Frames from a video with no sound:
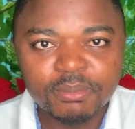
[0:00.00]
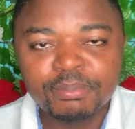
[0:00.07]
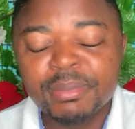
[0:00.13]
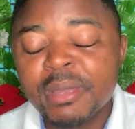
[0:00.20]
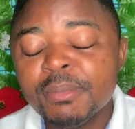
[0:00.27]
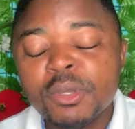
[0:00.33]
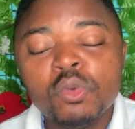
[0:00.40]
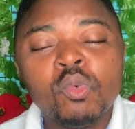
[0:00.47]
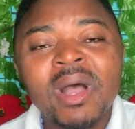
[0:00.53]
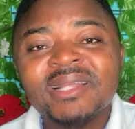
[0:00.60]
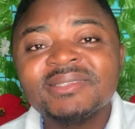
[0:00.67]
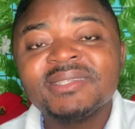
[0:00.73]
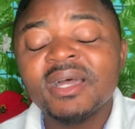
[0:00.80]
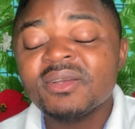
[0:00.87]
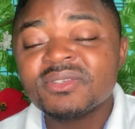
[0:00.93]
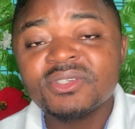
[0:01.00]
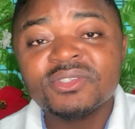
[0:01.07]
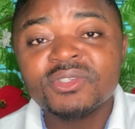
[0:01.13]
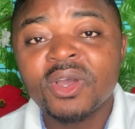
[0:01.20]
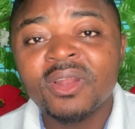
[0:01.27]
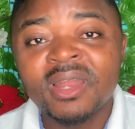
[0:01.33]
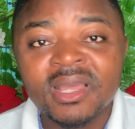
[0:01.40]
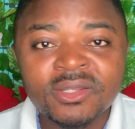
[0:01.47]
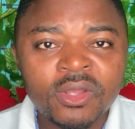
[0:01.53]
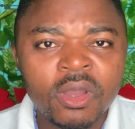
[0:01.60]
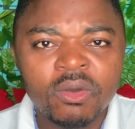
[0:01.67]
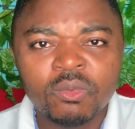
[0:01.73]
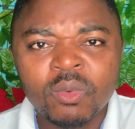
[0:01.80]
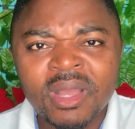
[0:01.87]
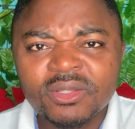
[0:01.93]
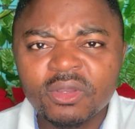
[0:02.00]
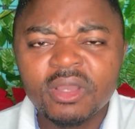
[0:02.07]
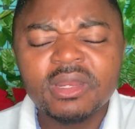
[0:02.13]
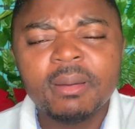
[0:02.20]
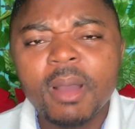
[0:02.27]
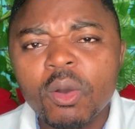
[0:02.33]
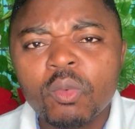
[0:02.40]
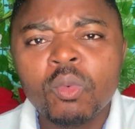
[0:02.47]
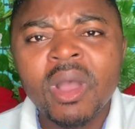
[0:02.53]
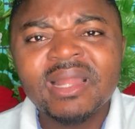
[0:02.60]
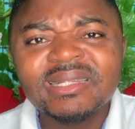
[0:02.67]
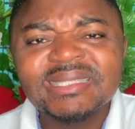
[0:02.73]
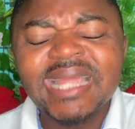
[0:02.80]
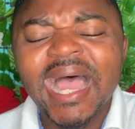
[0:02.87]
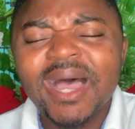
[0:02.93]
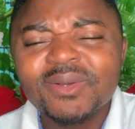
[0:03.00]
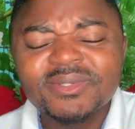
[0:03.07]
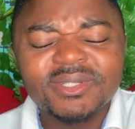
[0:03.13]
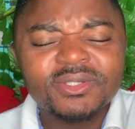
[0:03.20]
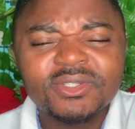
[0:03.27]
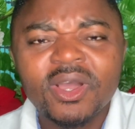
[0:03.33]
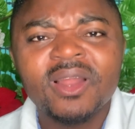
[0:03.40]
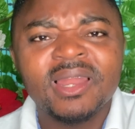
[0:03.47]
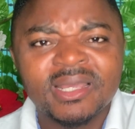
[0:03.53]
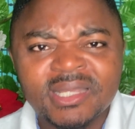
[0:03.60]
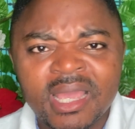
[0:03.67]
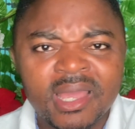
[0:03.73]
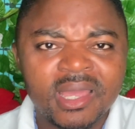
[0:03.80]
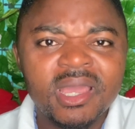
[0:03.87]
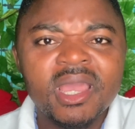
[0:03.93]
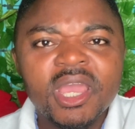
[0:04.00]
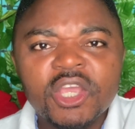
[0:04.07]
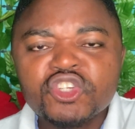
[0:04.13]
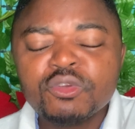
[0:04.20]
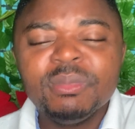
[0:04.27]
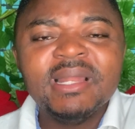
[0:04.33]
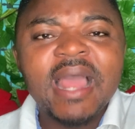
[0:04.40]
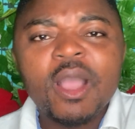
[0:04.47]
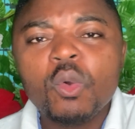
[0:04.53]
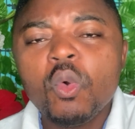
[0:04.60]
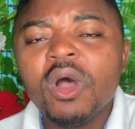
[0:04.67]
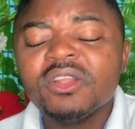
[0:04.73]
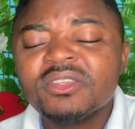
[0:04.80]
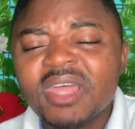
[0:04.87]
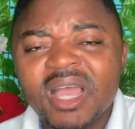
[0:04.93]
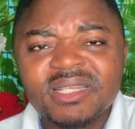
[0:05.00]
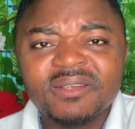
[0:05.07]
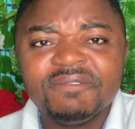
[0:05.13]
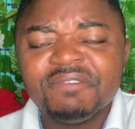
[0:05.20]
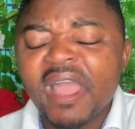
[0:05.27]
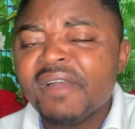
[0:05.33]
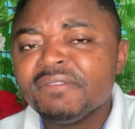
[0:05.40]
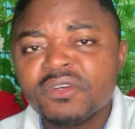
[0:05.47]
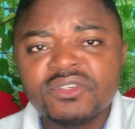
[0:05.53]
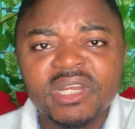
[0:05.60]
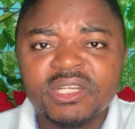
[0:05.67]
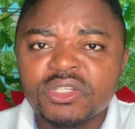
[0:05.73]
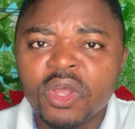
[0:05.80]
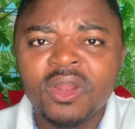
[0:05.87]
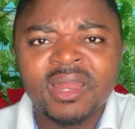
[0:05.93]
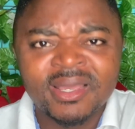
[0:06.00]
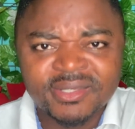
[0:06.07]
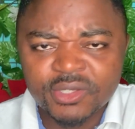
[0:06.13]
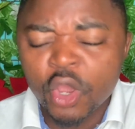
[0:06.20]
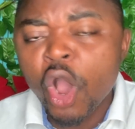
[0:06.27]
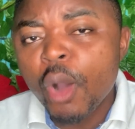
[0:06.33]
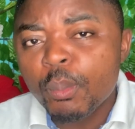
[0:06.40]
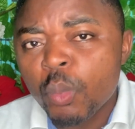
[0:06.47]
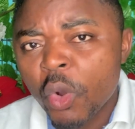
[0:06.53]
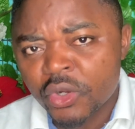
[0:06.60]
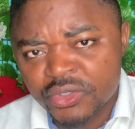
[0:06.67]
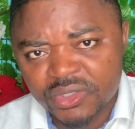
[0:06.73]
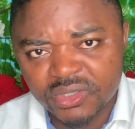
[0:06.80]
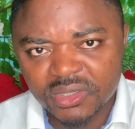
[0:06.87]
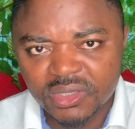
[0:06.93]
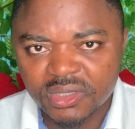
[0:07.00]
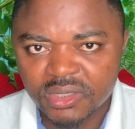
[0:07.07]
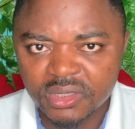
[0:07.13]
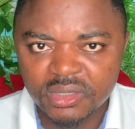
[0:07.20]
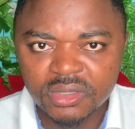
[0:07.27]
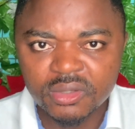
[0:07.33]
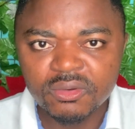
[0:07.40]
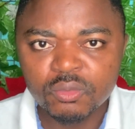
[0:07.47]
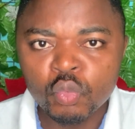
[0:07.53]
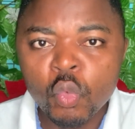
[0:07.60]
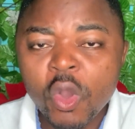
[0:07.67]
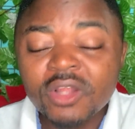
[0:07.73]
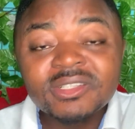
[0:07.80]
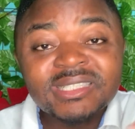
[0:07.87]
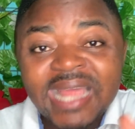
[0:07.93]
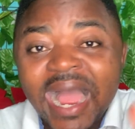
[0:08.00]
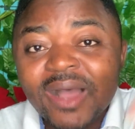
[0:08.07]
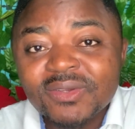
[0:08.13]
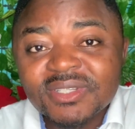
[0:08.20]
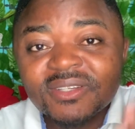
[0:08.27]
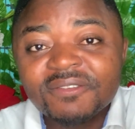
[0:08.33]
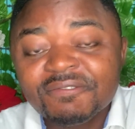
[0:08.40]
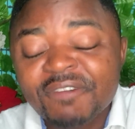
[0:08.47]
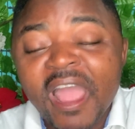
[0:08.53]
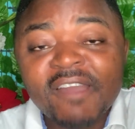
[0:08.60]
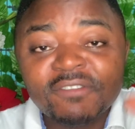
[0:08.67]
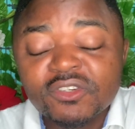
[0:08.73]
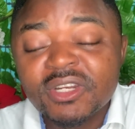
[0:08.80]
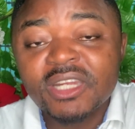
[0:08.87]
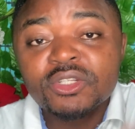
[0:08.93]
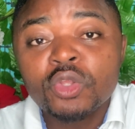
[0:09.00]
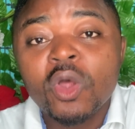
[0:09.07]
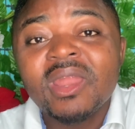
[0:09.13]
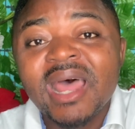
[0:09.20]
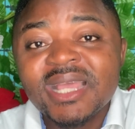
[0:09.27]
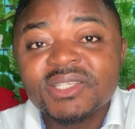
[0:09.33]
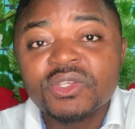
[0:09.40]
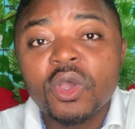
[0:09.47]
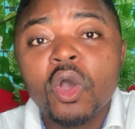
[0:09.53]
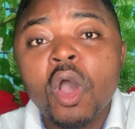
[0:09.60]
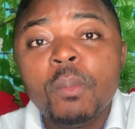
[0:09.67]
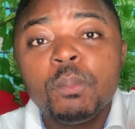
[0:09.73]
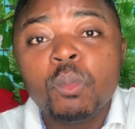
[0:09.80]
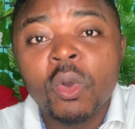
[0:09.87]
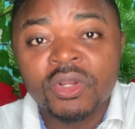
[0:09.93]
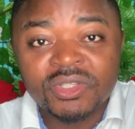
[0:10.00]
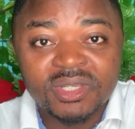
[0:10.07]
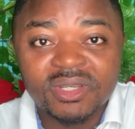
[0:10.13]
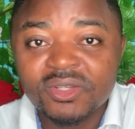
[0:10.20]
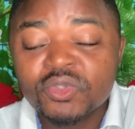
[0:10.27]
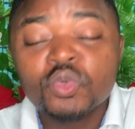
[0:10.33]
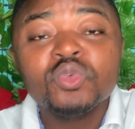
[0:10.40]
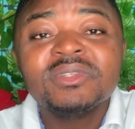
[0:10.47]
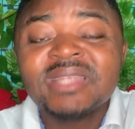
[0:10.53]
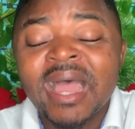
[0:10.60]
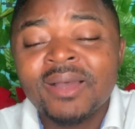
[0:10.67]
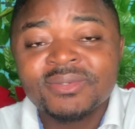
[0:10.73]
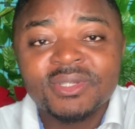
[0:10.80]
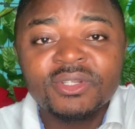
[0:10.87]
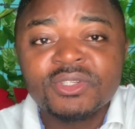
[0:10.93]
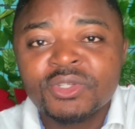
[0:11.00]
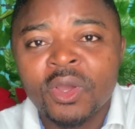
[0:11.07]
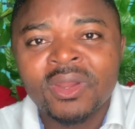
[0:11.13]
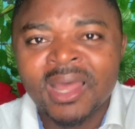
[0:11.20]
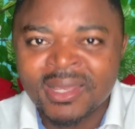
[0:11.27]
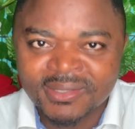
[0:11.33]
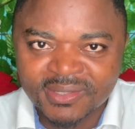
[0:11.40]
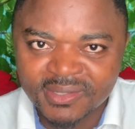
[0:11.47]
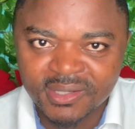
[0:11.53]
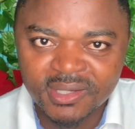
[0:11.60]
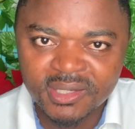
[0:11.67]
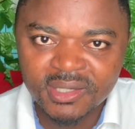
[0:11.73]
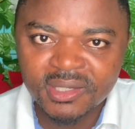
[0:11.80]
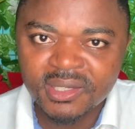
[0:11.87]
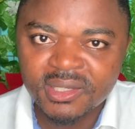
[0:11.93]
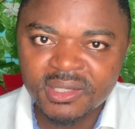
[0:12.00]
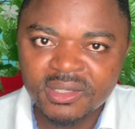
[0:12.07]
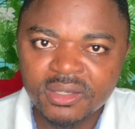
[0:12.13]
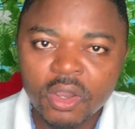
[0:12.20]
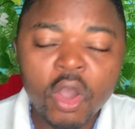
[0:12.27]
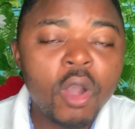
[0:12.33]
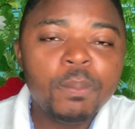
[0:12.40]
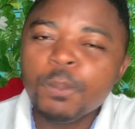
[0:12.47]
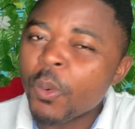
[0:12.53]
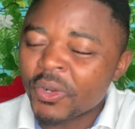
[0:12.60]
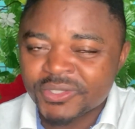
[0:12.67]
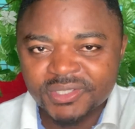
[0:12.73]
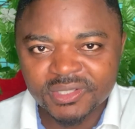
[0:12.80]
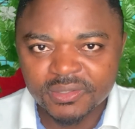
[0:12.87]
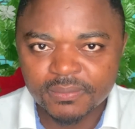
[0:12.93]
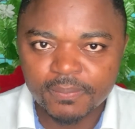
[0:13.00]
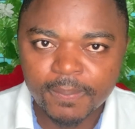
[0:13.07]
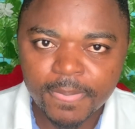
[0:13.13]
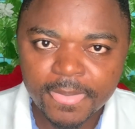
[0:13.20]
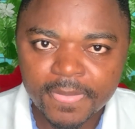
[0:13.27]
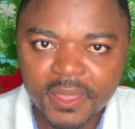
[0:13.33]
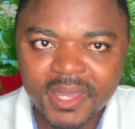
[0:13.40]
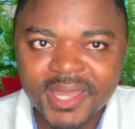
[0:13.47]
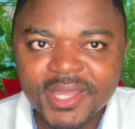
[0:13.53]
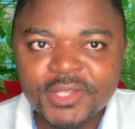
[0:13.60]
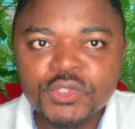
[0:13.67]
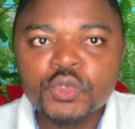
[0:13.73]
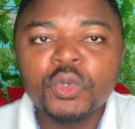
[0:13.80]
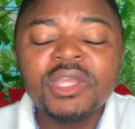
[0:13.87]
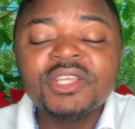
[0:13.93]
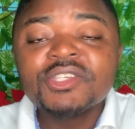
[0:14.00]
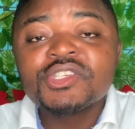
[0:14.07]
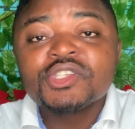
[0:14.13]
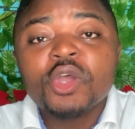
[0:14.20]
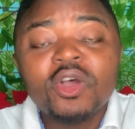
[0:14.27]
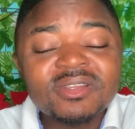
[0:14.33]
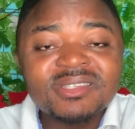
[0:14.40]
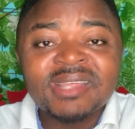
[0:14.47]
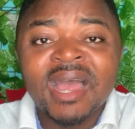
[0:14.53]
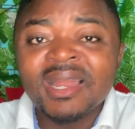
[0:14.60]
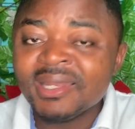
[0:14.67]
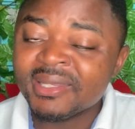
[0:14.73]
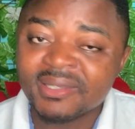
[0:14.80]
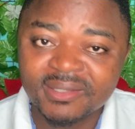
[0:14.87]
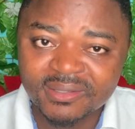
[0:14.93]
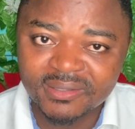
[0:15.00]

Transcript: Maybe $1,000. No, we're talking about $1,000. Yeah, it should be like $1,500 upward. $1,500 upward. $2,000 upward to install Starlink.